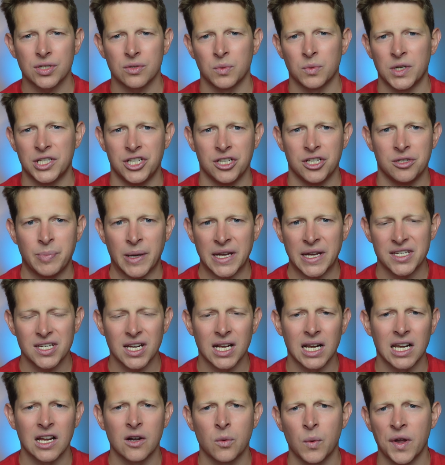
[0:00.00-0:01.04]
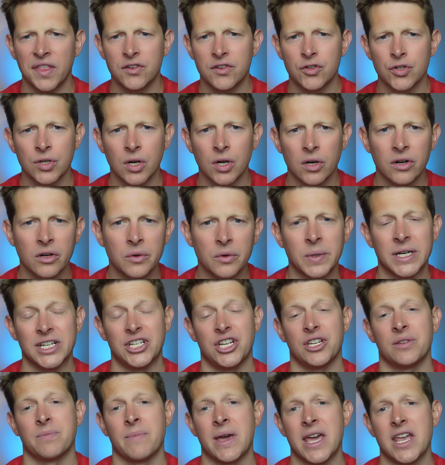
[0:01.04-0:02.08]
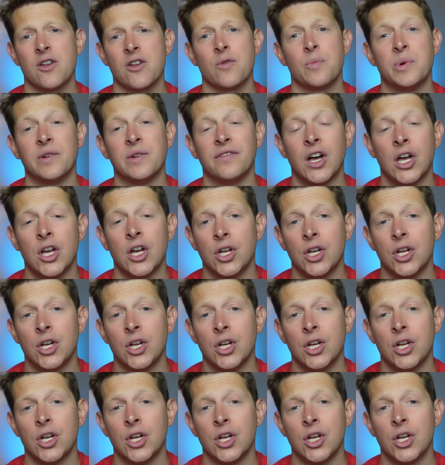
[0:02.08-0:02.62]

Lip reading: which is basically a withdrawal which is made up of